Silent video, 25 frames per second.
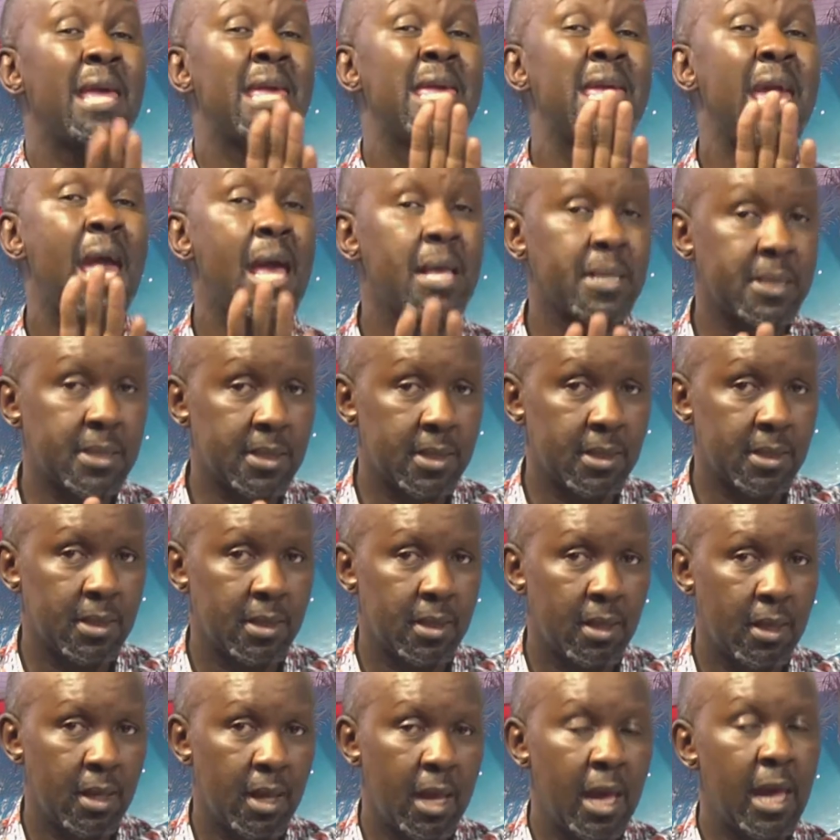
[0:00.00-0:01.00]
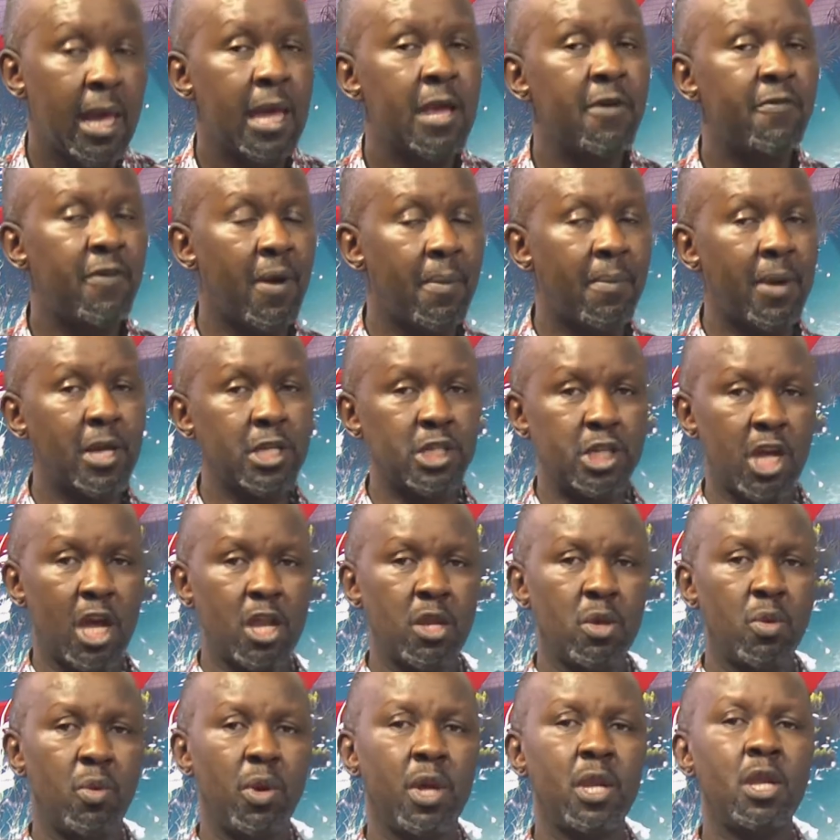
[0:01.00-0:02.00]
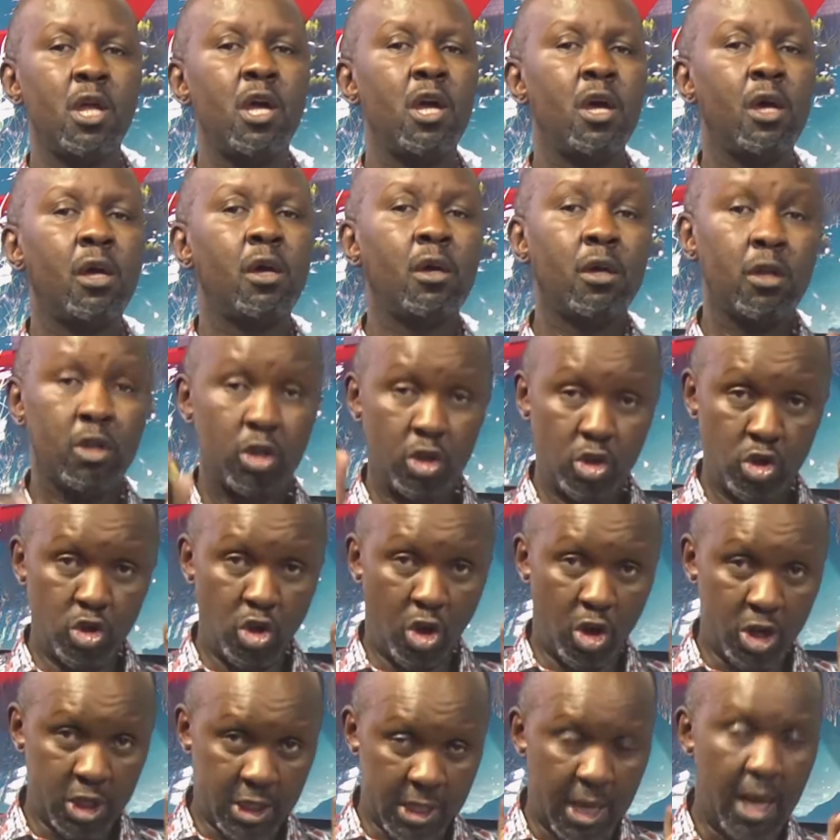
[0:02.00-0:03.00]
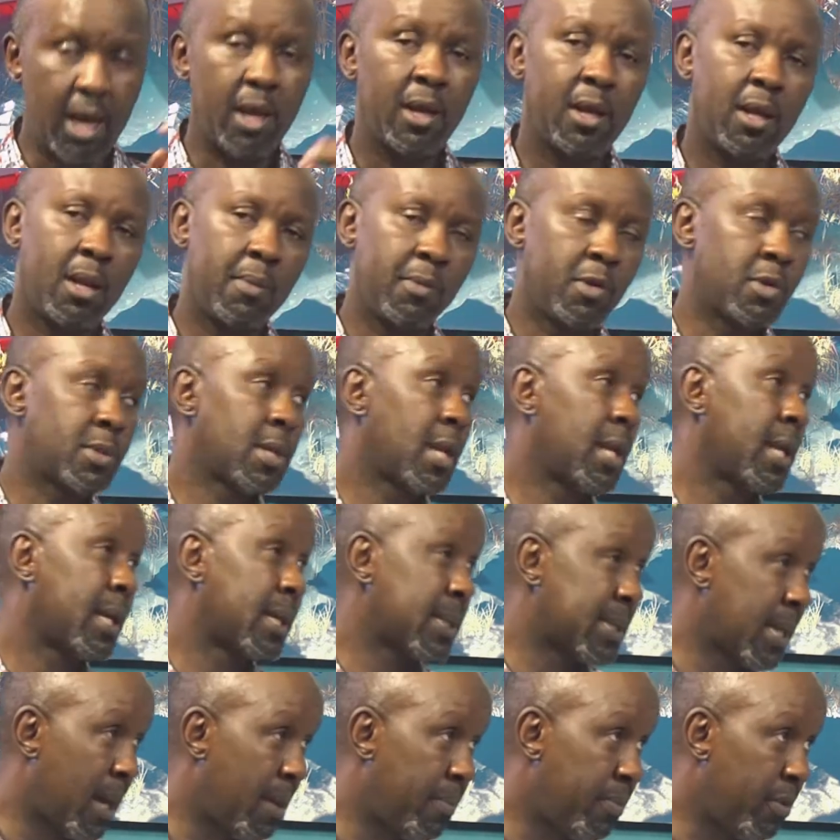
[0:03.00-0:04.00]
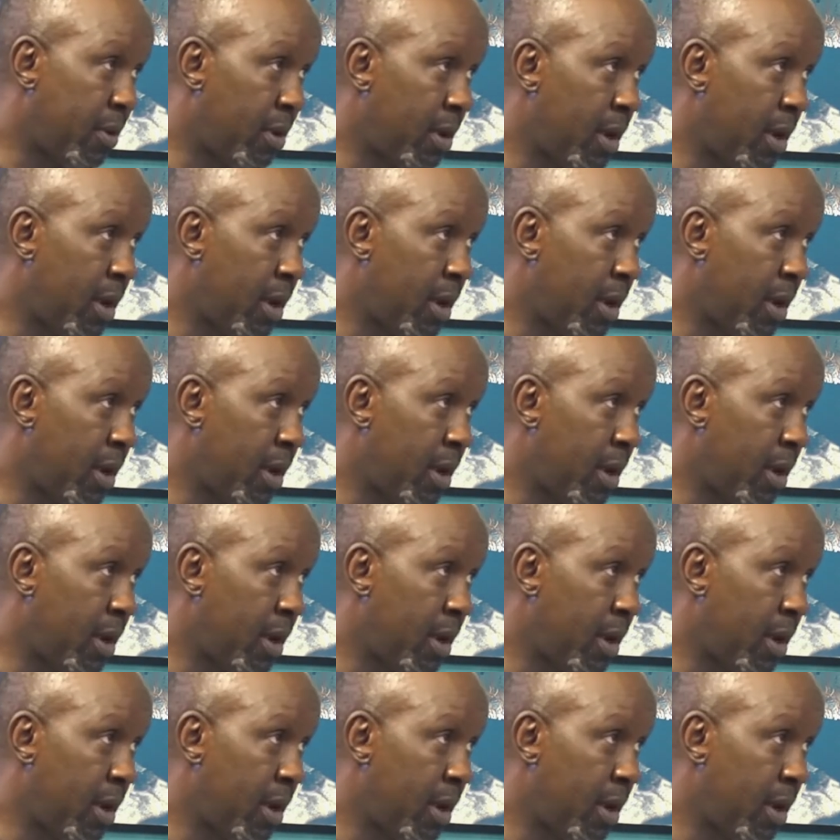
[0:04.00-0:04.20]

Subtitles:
yes, if I'm a genuine doctor, let me use an example,